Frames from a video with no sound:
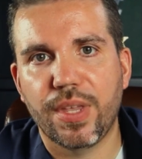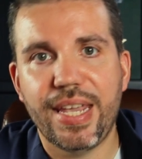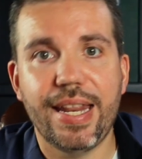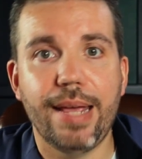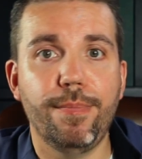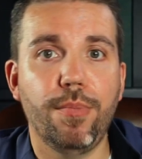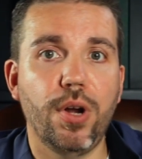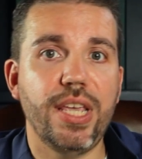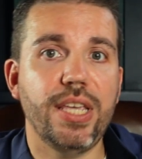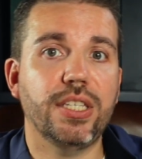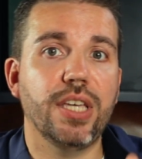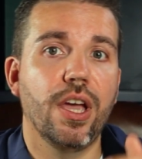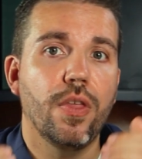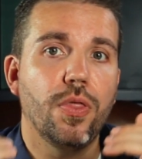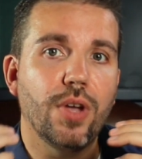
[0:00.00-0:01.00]
It
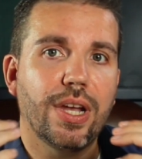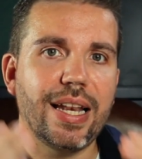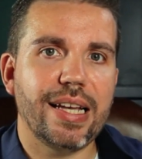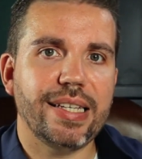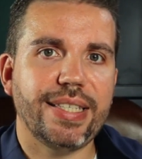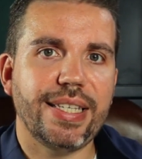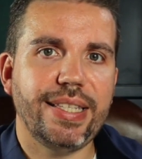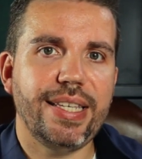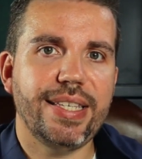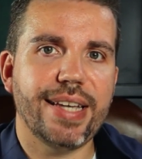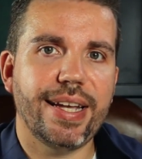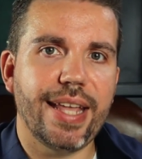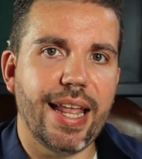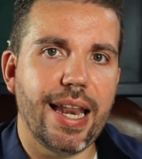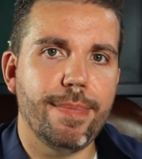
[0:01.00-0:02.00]
embodies the classic
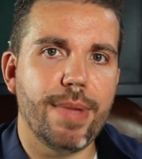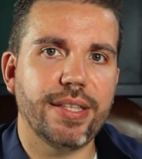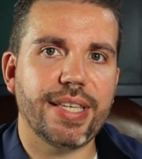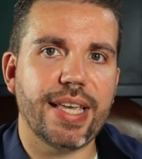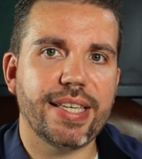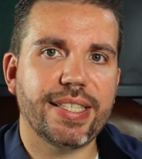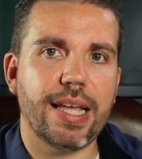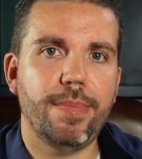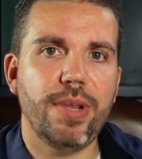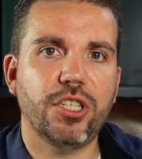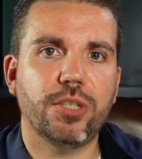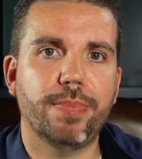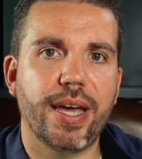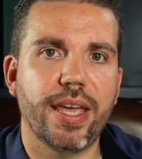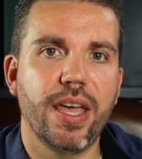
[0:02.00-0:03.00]
design elements
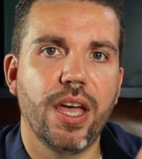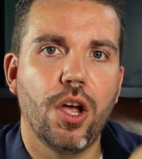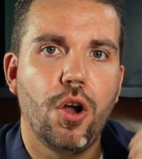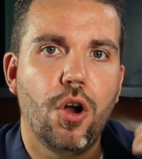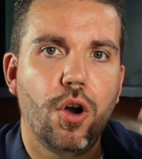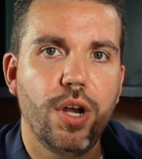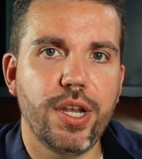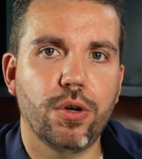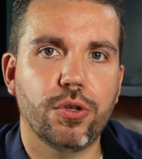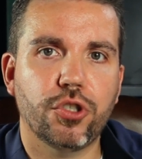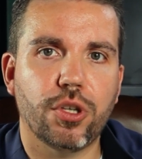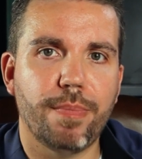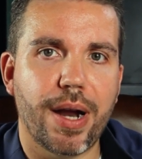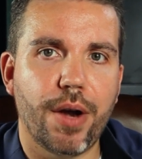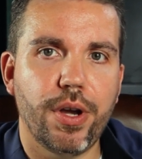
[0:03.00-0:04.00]
established by earlier
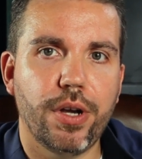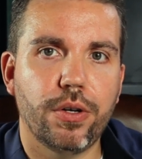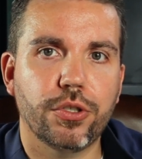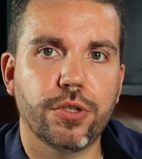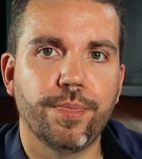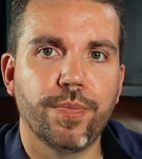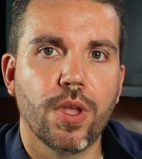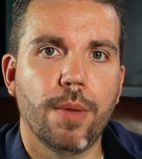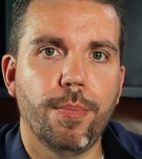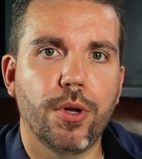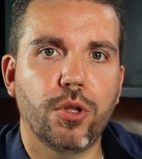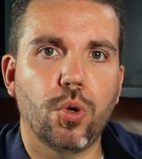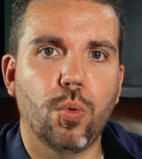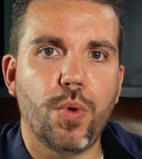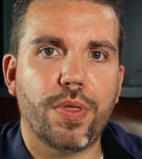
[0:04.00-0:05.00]
Submariners,
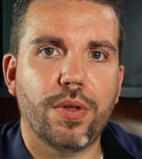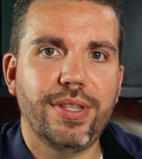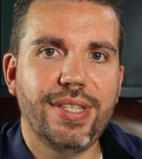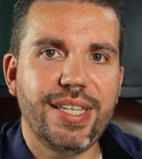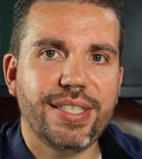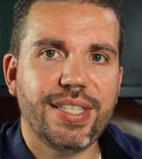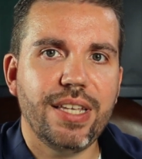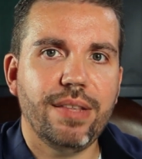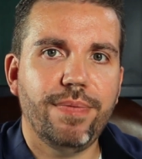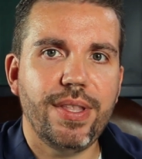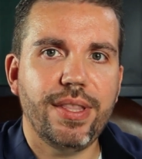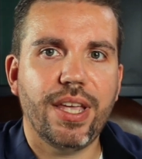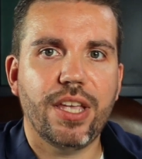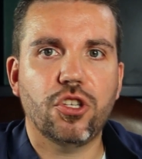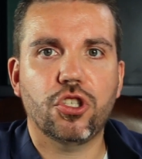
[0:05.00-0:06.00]
but with a distinct
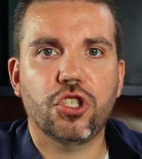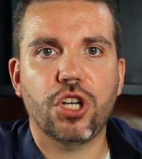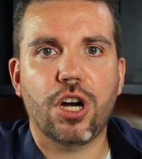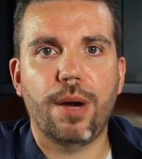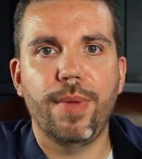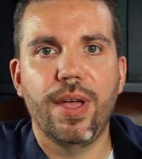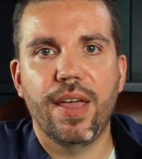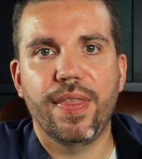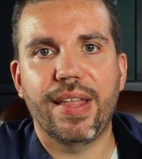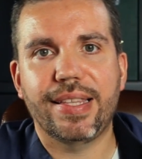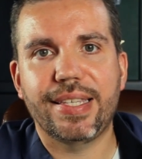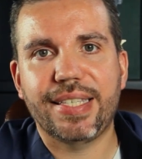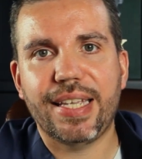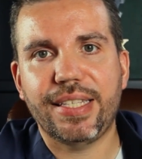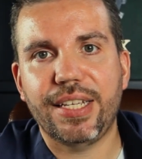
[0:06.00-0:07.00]
vintage charm
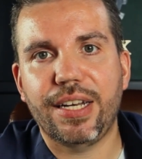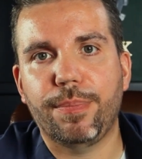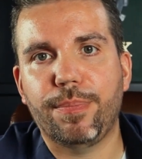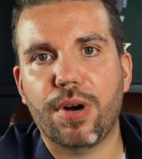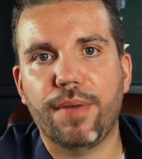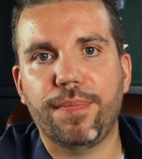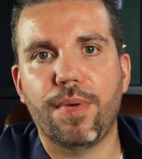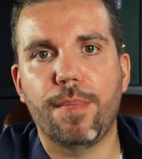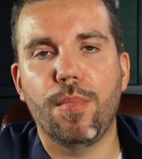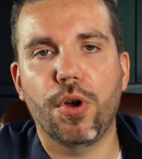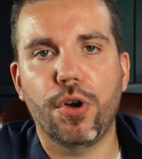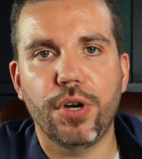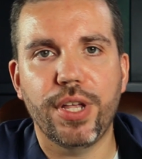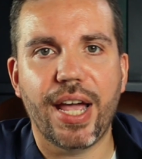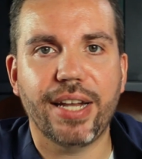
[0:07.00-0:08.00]
that sets it apart from
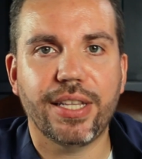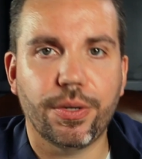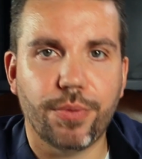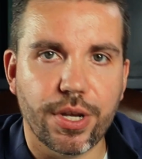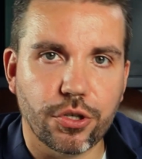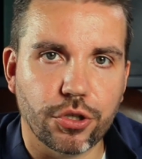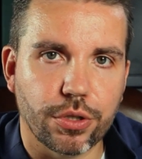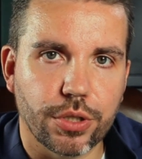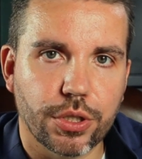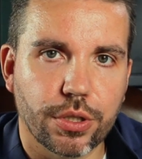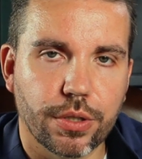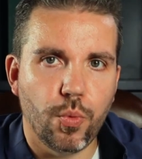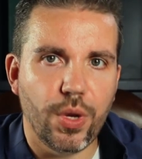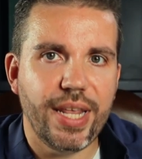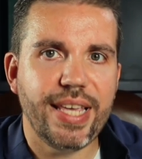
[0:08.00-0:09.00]
modern
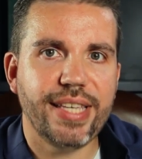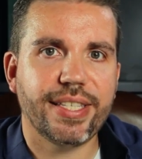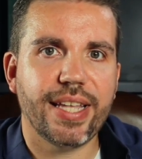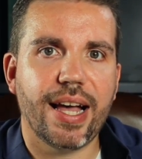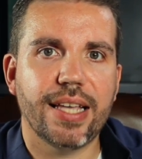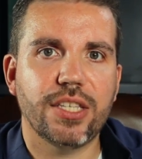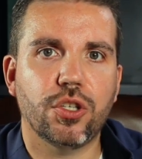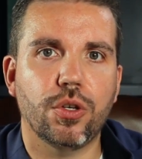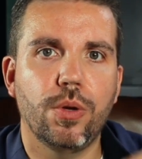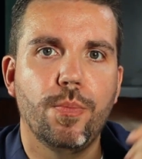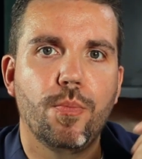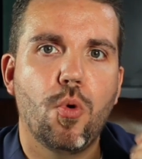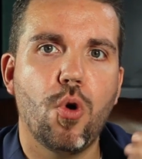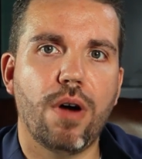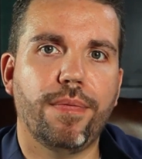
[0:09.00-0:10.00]
iterations. Released as a
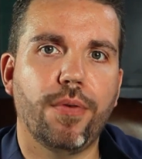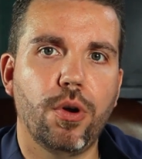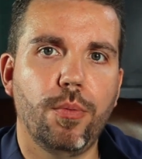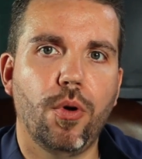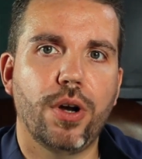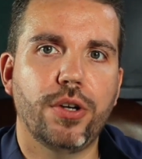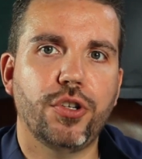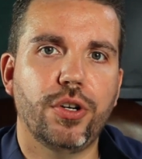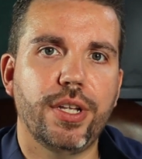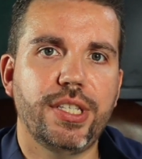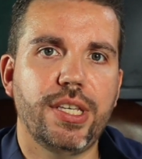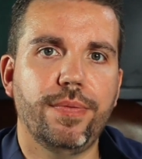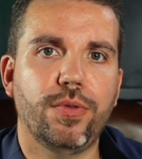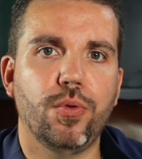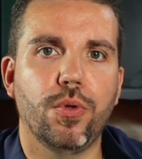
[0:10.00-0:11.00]
more affordable
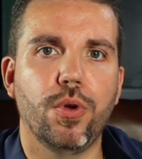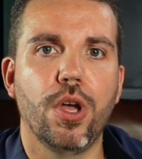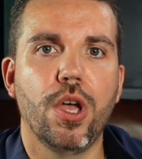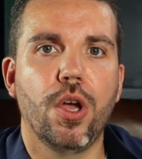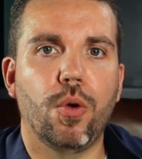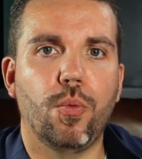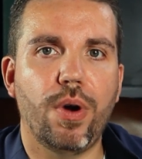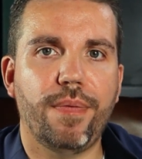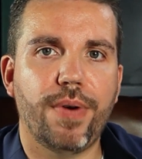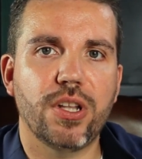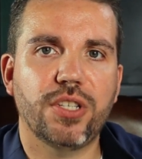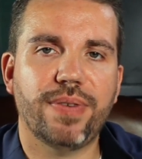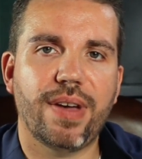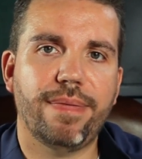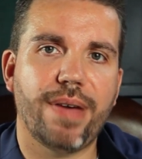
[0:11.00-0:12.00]
alternative to the
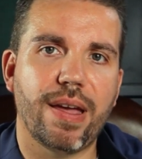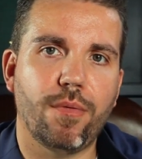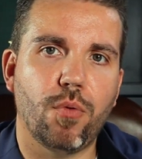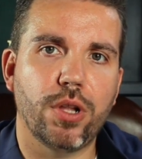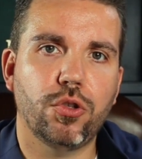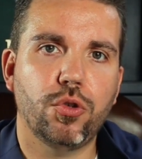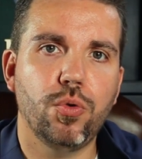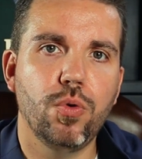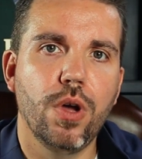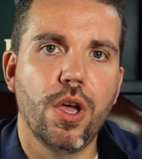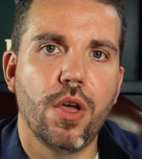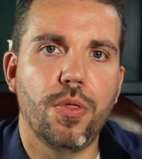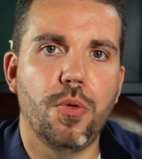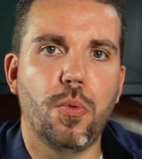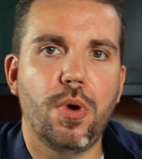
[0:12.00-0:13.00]
reference 5512,
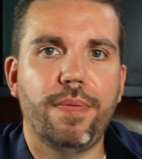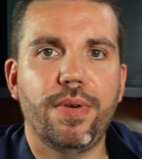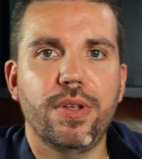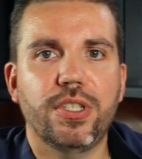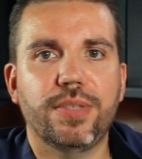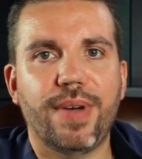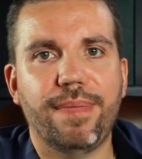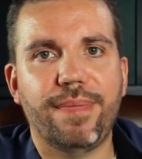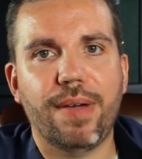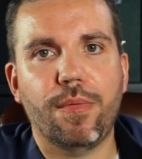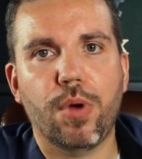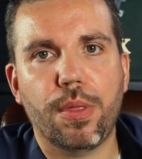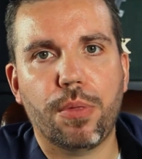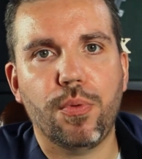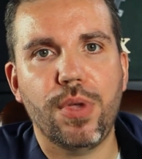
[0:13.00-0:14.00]
the reference
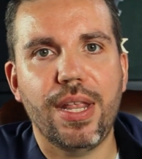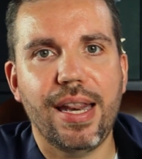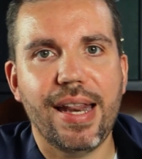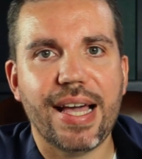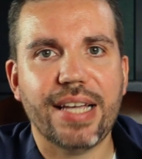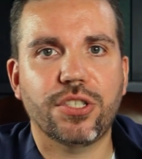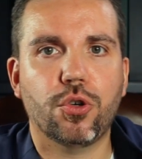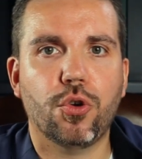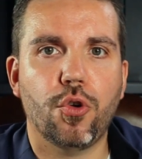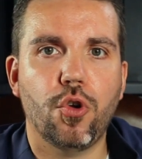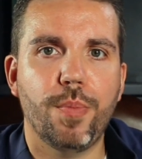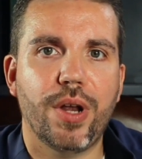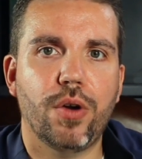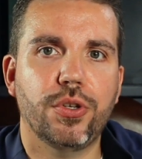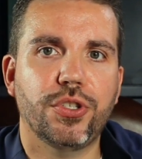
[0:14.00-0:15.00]
5513 lacks
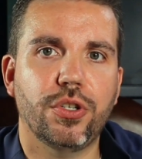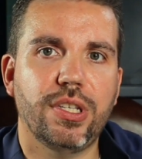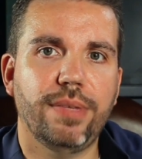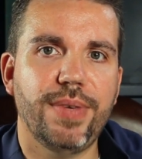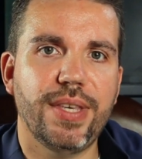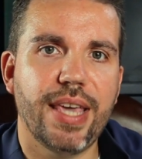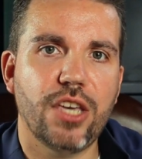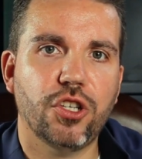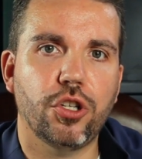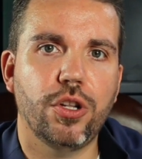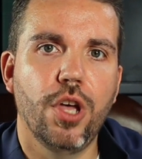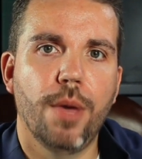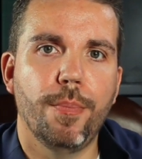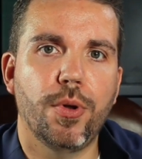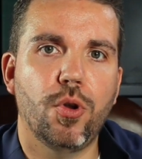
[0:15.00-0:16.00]
chronometer
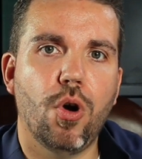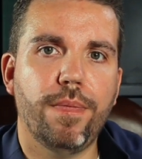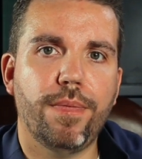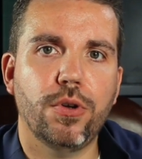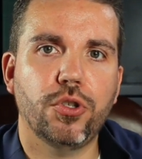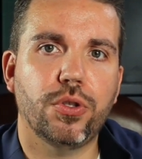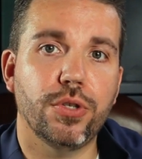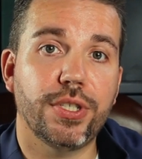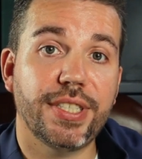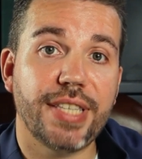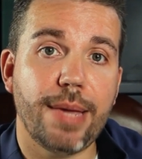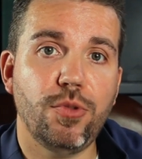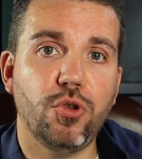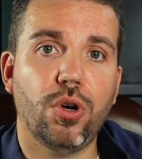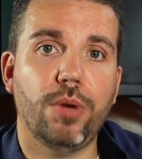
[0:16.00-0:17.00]
certification but offers the
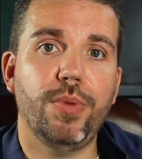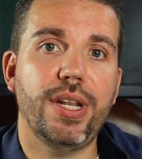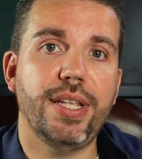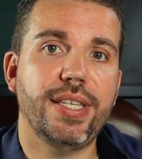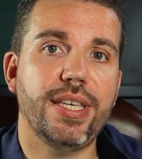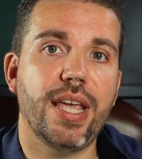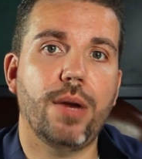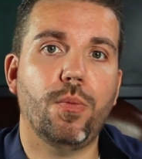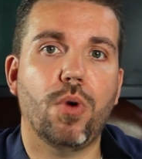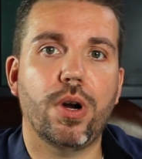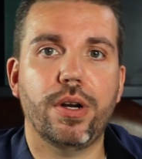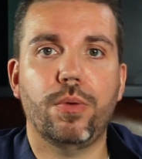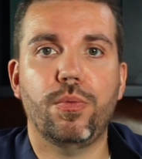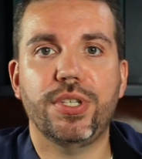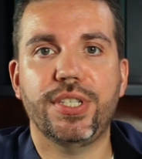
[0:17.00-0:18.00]
same durability and
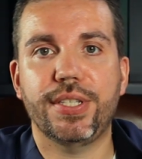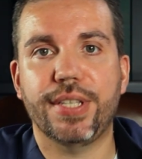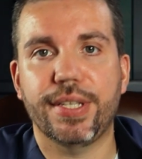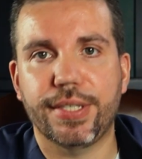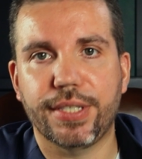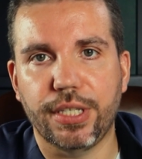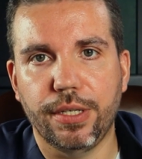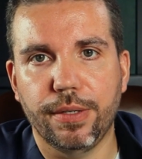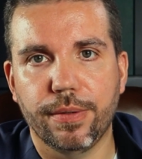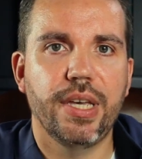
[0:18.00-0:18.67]
water resistancy.